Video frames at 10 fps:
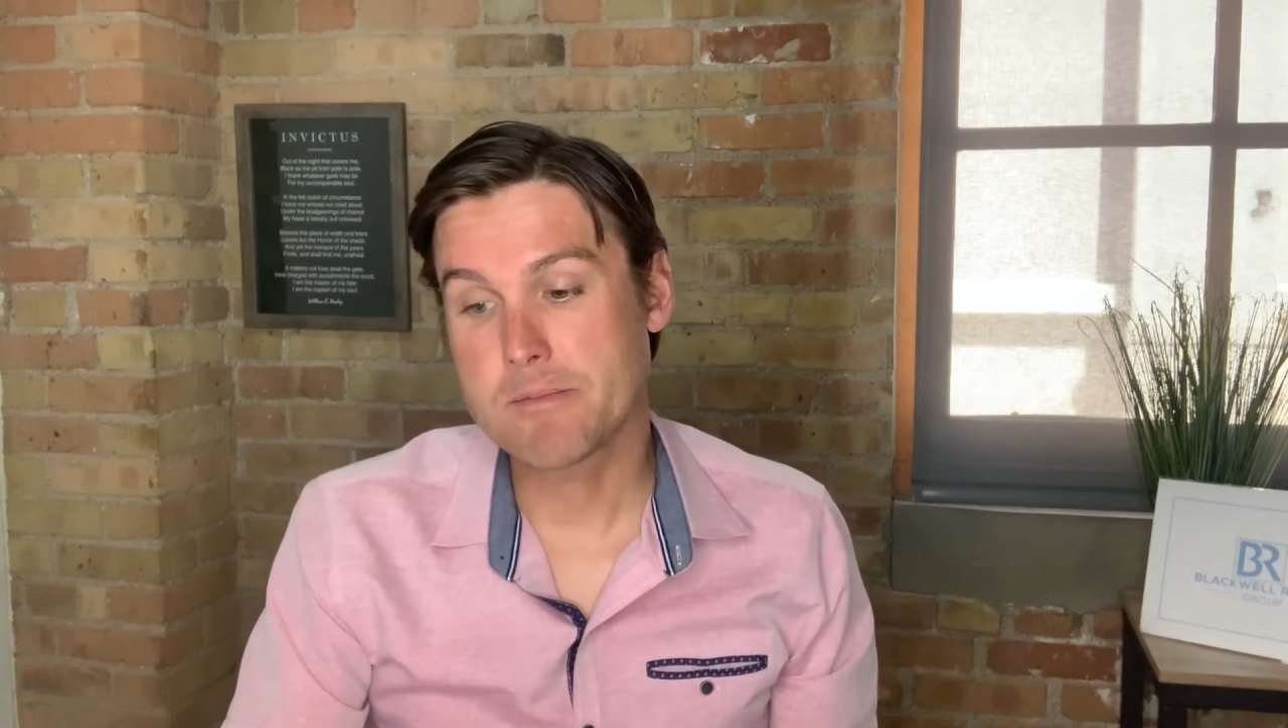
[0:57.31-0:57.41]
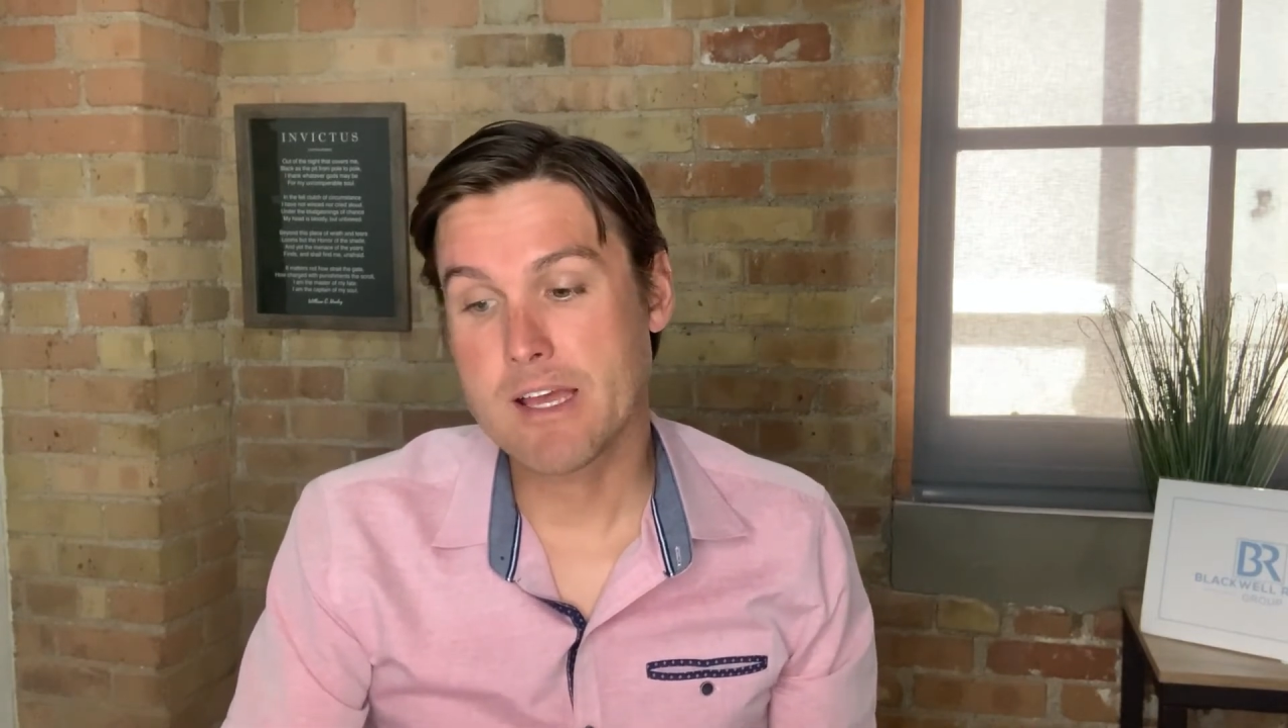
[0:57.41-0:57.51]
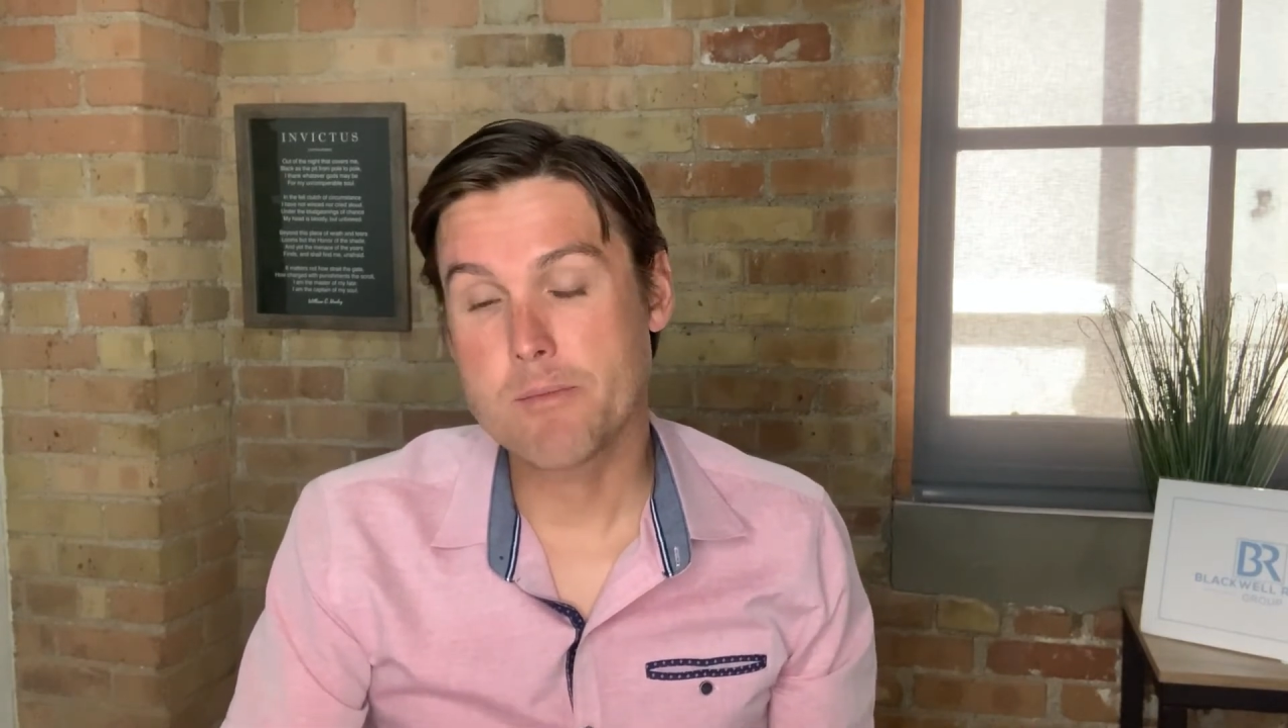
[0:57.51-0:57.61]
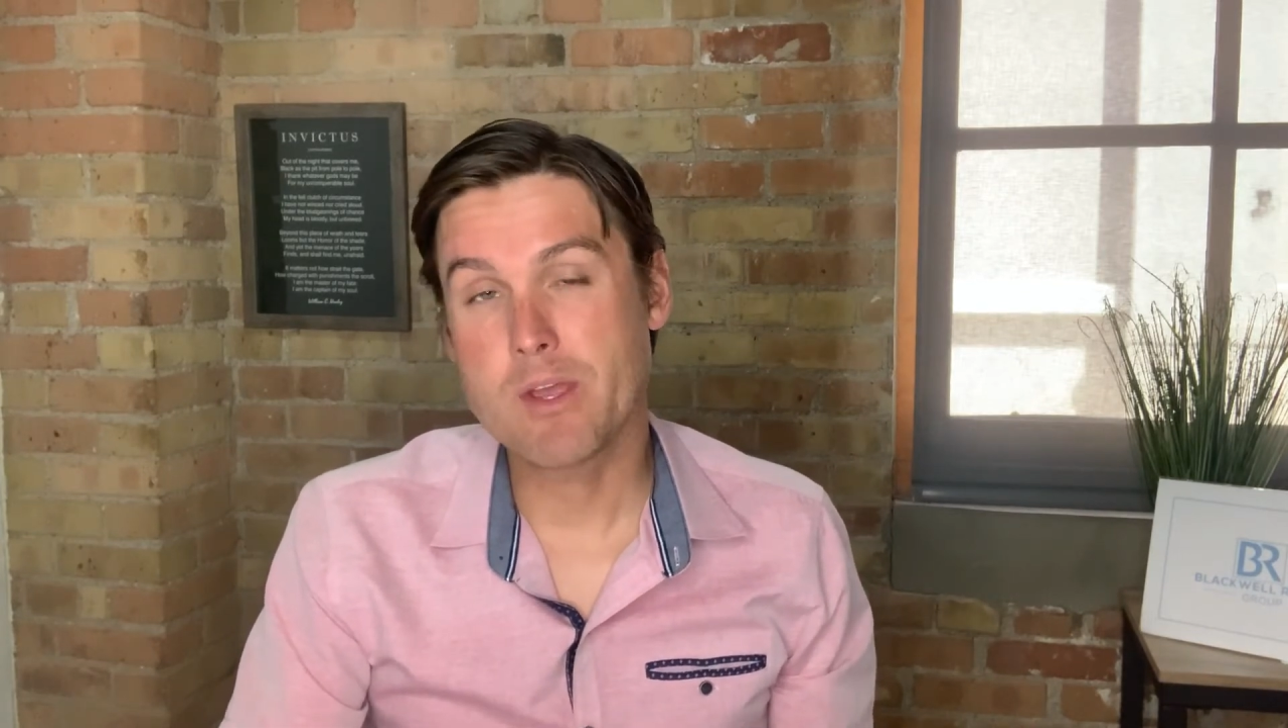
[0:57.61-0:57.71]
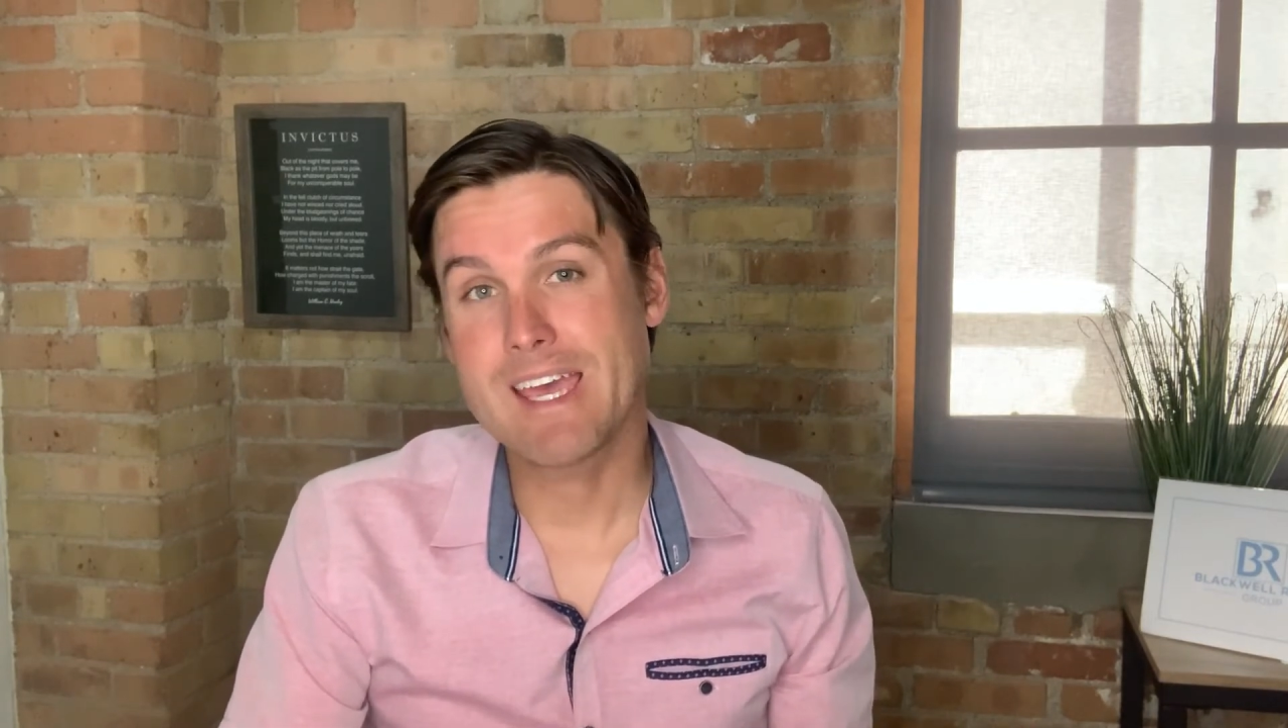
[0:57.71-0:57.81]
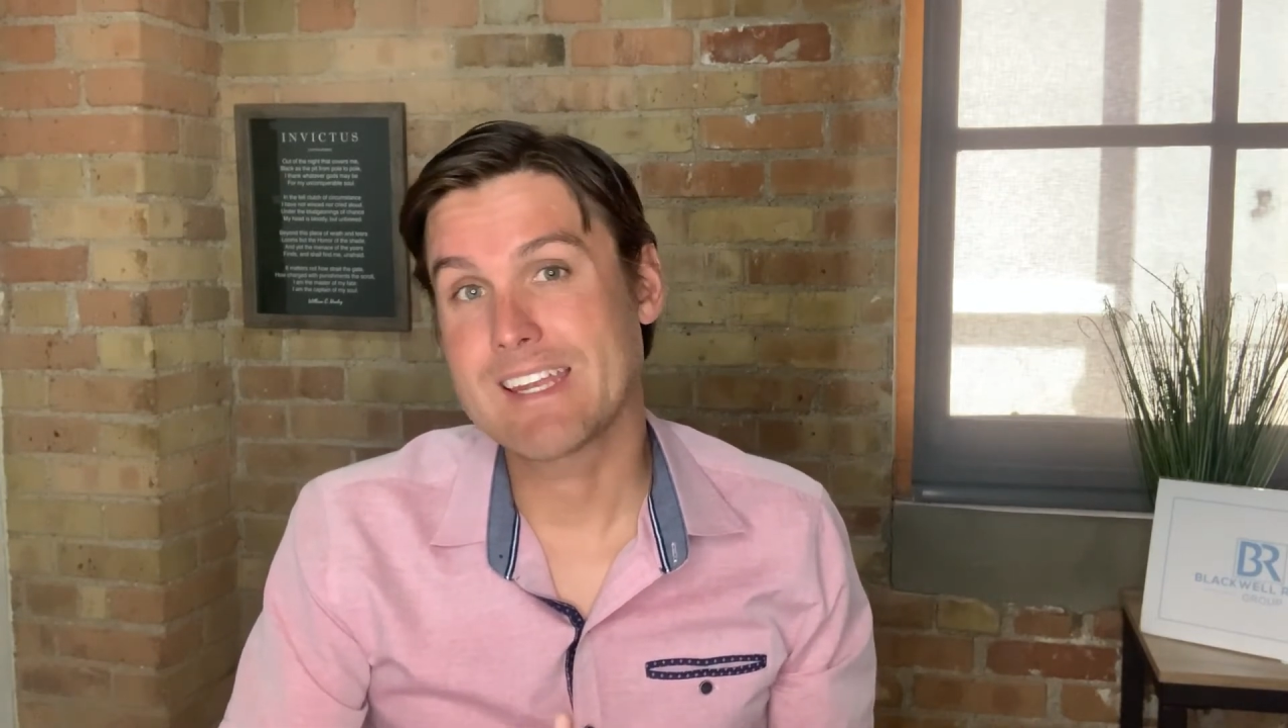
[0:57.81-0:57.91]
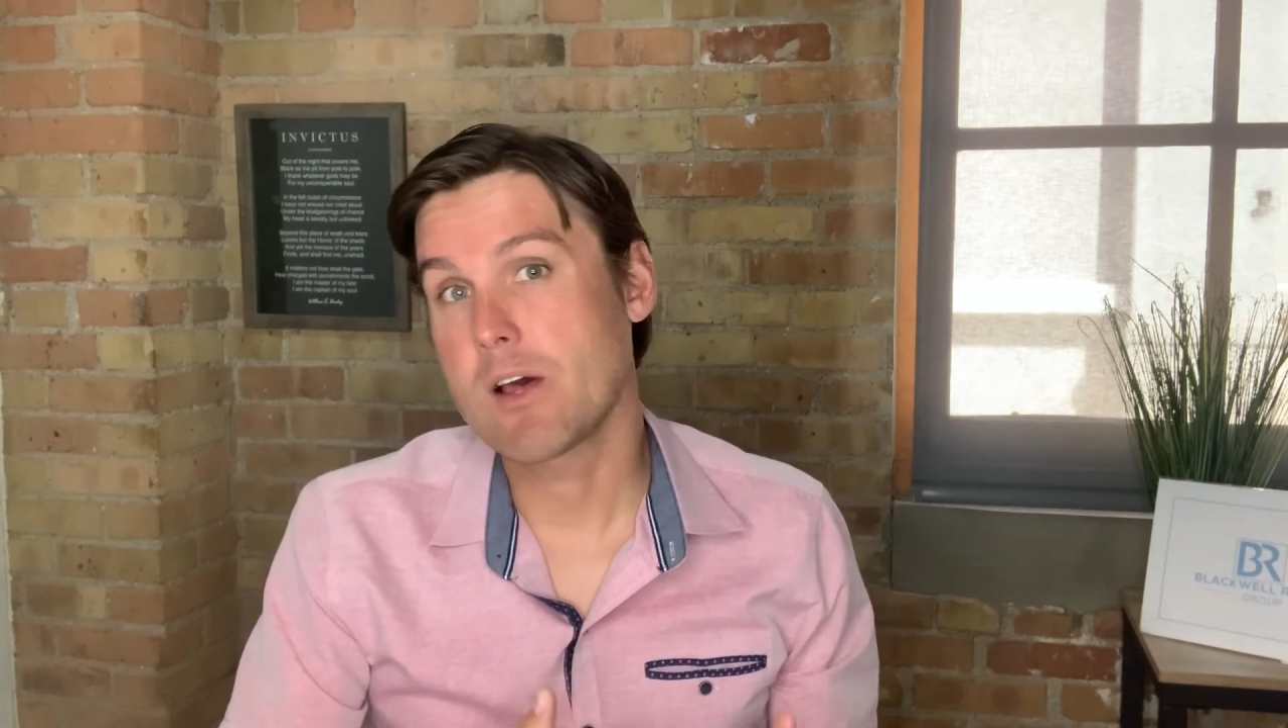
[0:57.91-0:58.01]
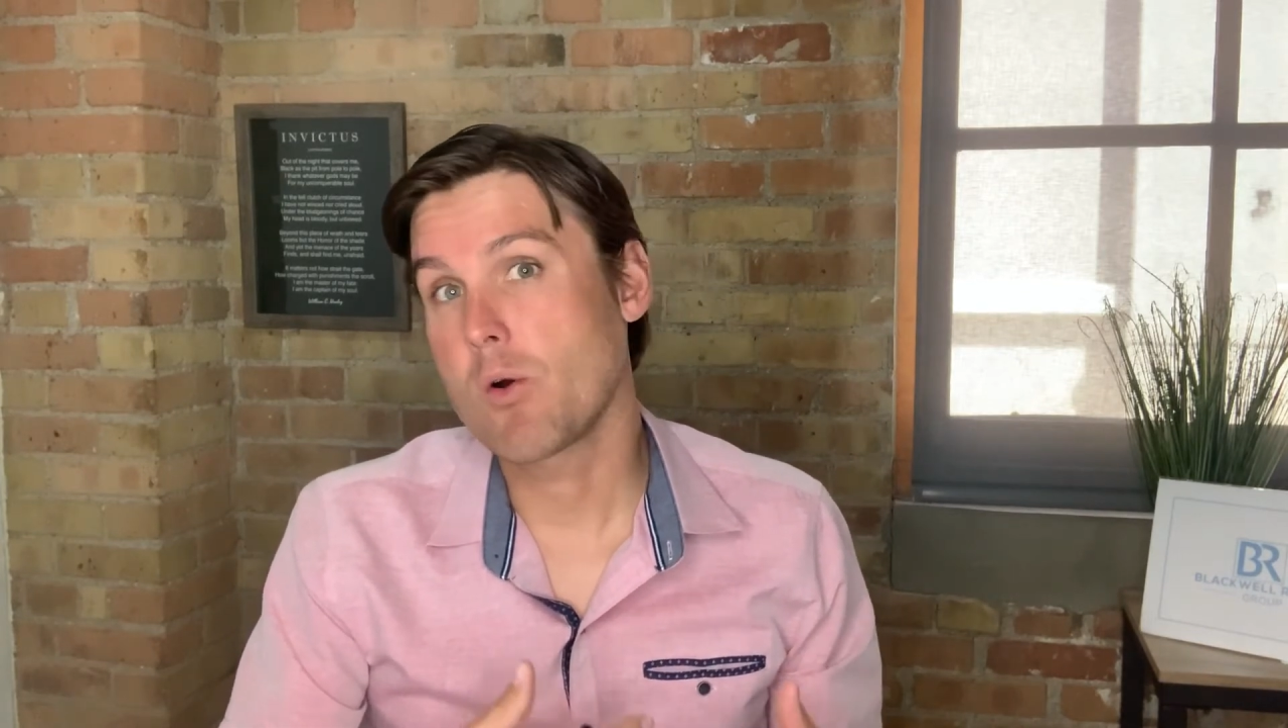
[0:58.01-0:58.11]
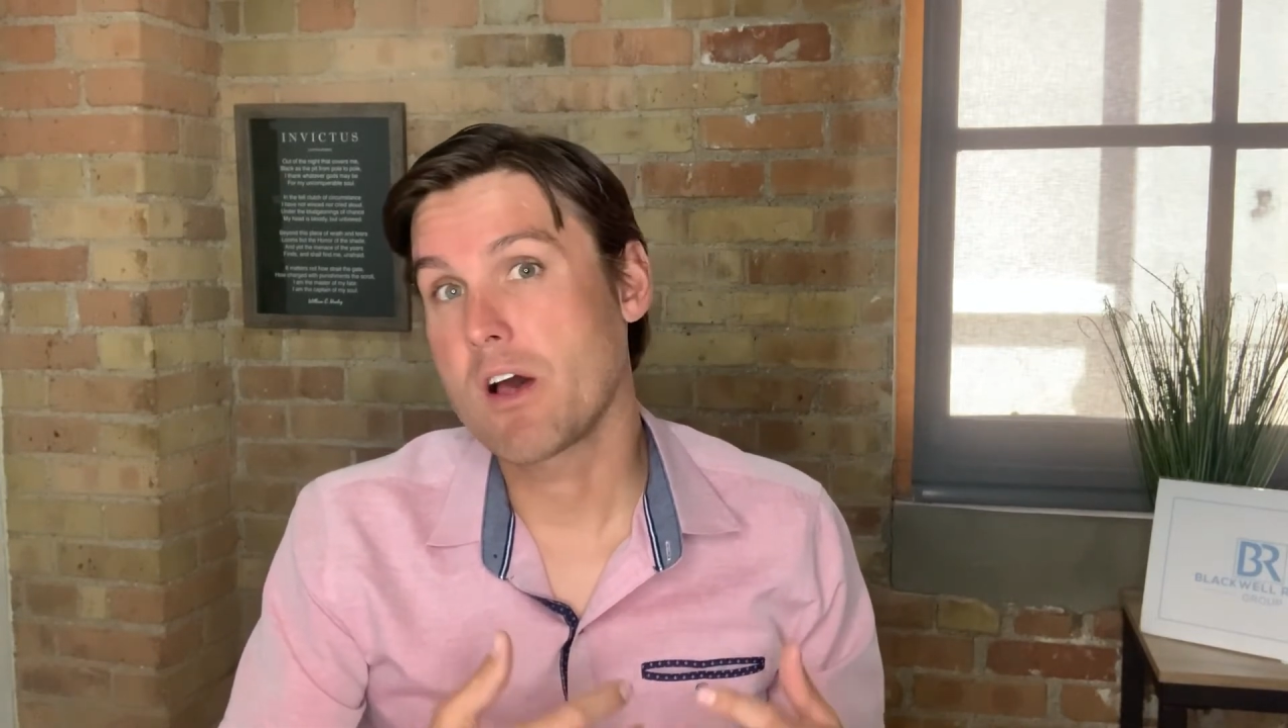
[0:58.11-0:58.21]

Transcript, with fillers: time, we had